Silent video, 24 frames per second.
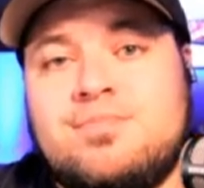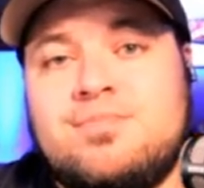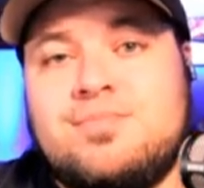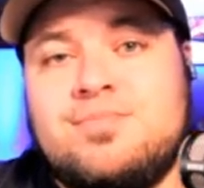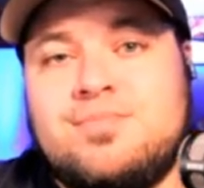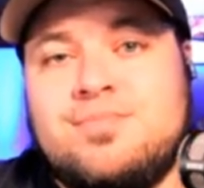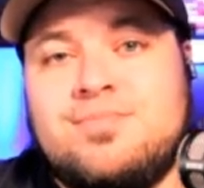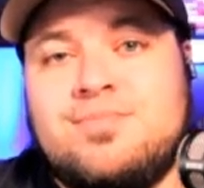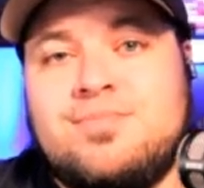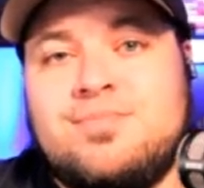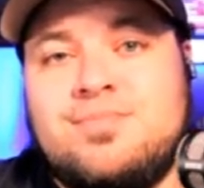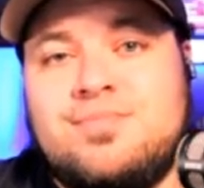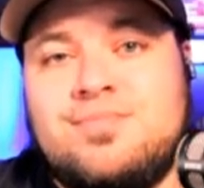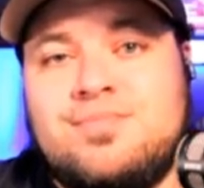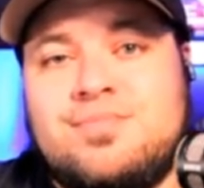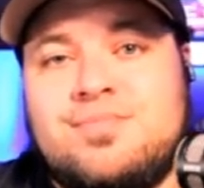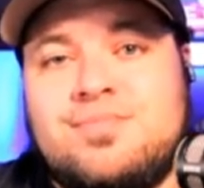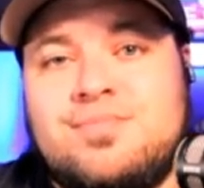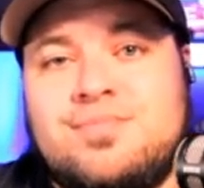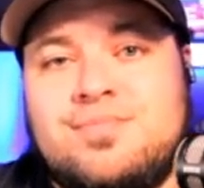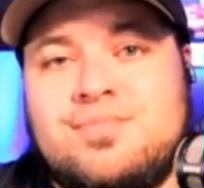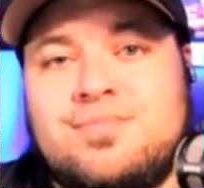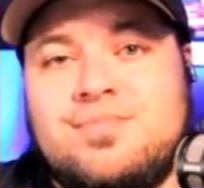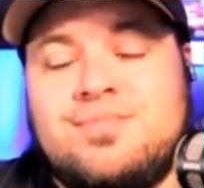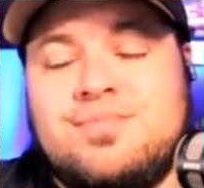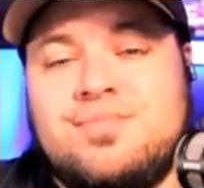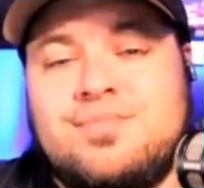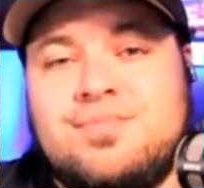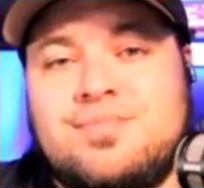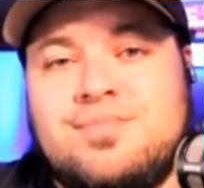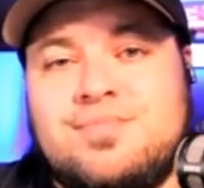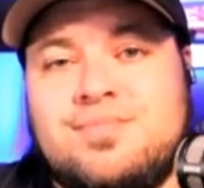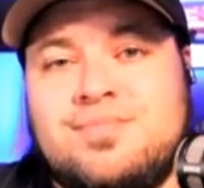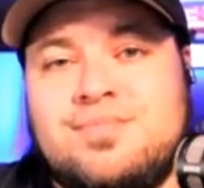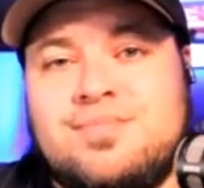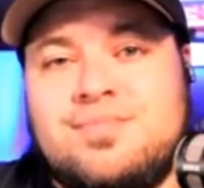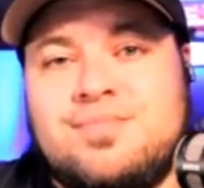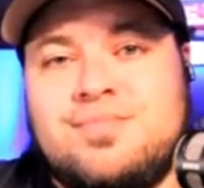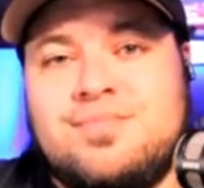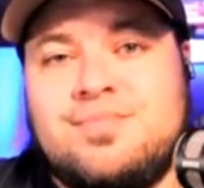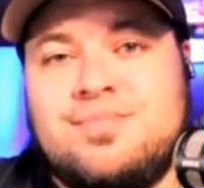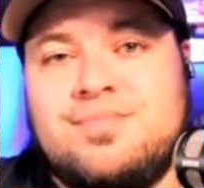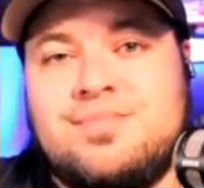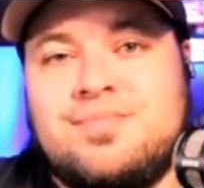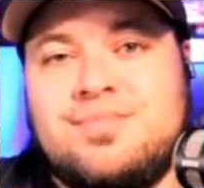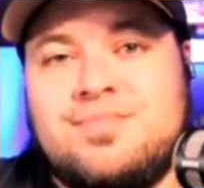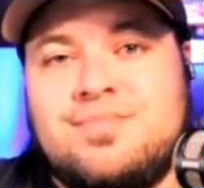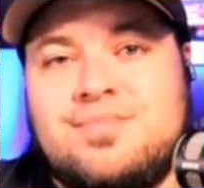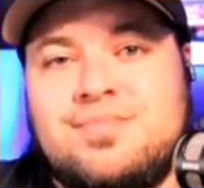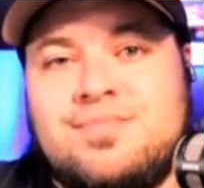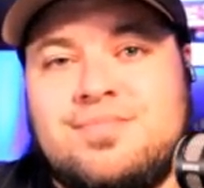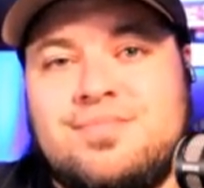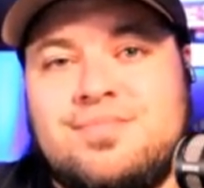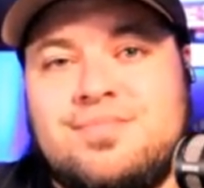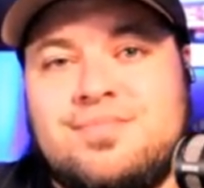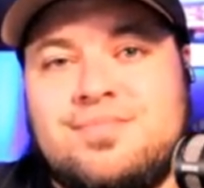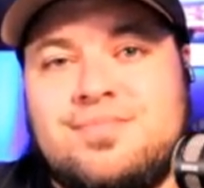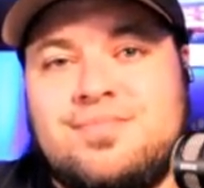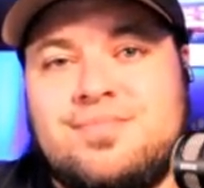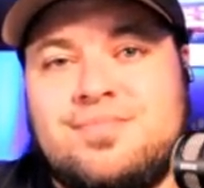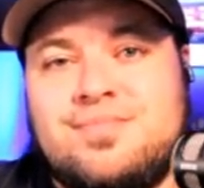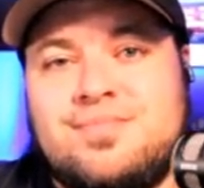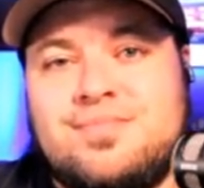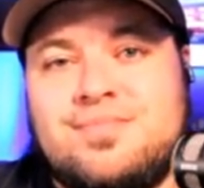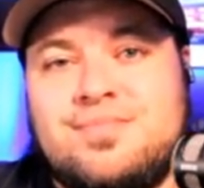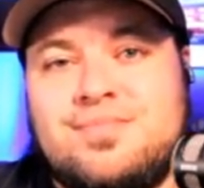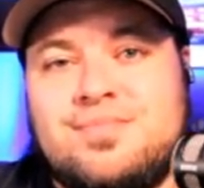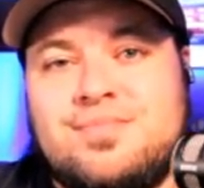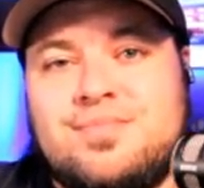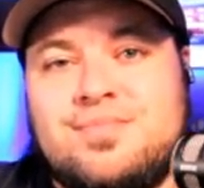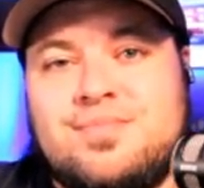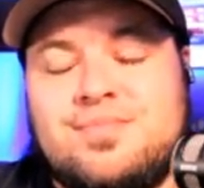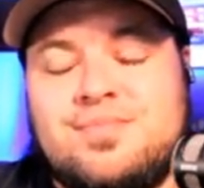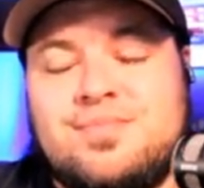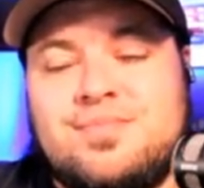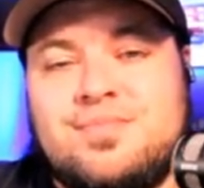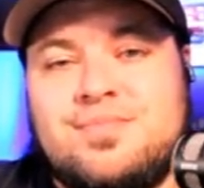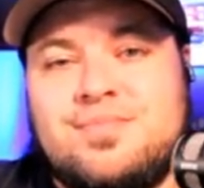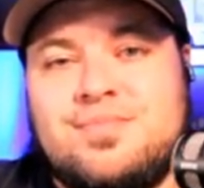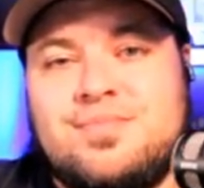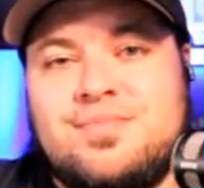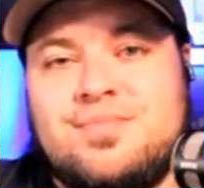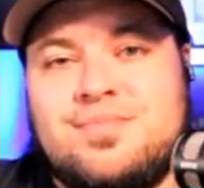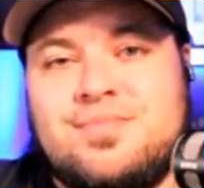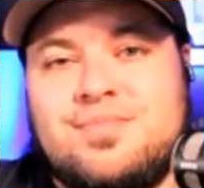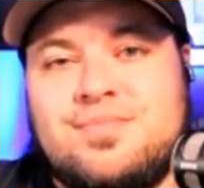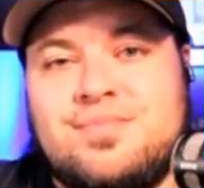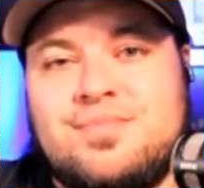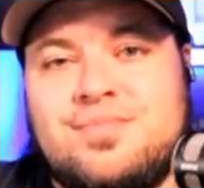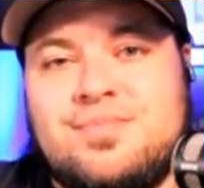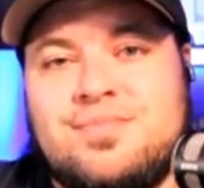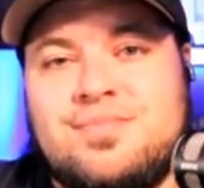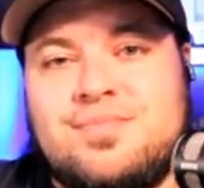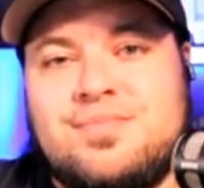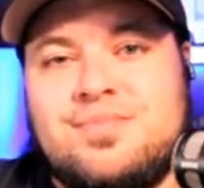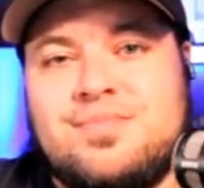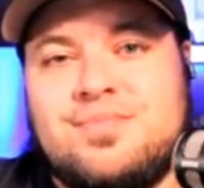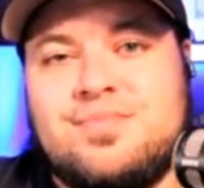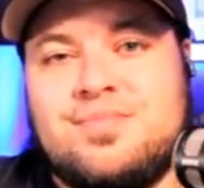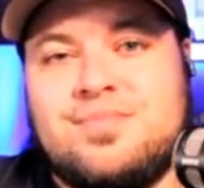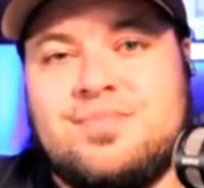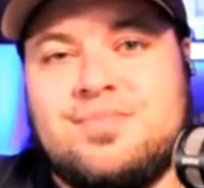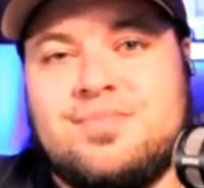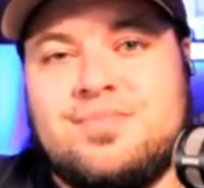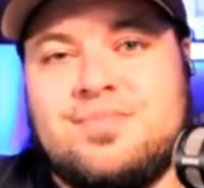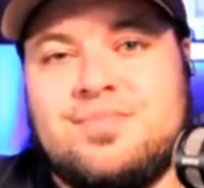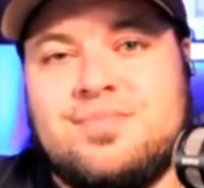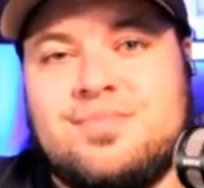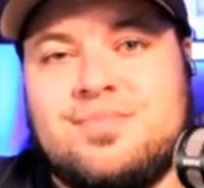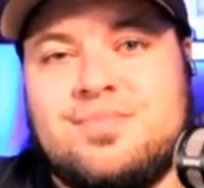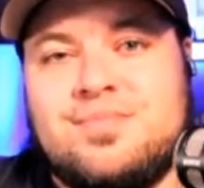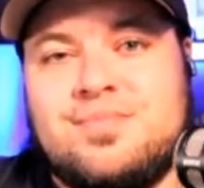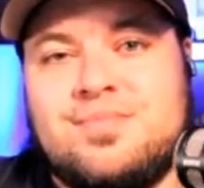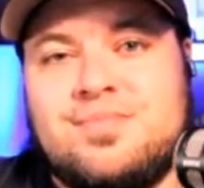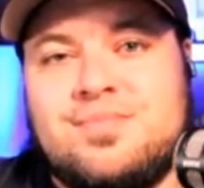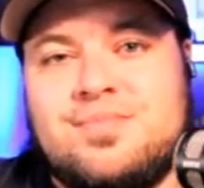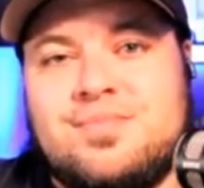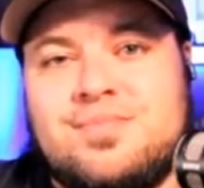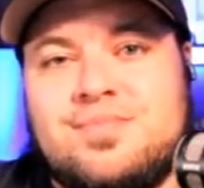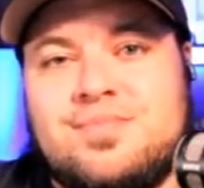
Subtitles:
[no speech]